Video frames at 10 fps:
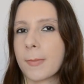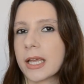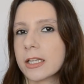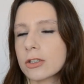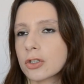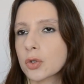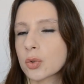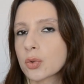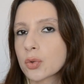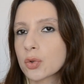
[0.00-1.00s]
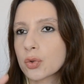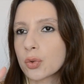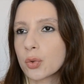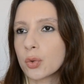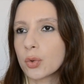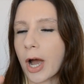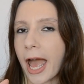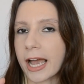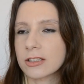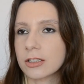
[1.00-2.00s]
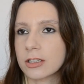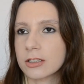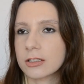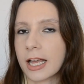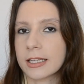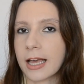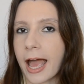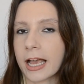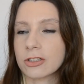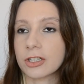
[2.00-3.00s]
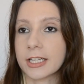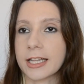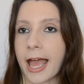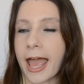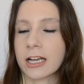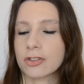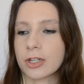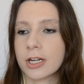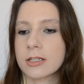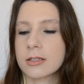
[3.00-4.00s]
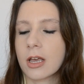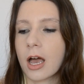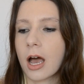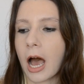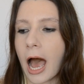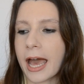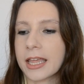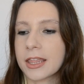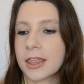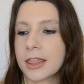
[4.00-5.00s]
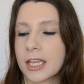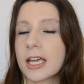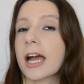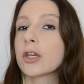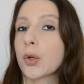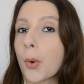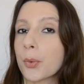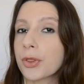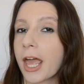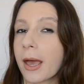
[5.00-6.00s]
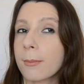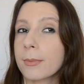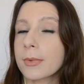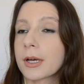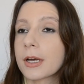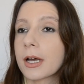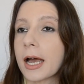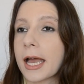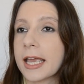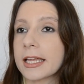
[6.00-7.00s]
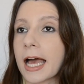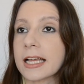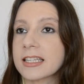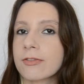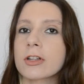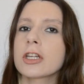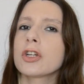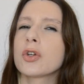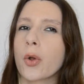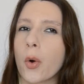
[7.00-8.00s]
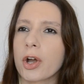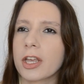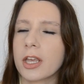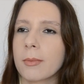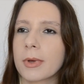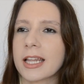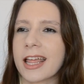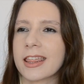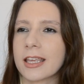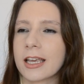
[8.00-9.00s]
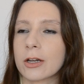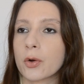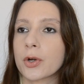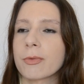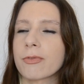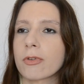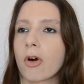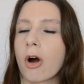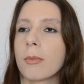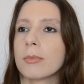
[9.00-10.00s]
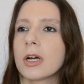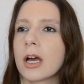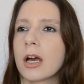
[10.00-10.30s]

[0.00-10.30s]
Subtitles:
main two actors, like the actor and the actress, I think I know them. And I definitely know him, and I think I know him from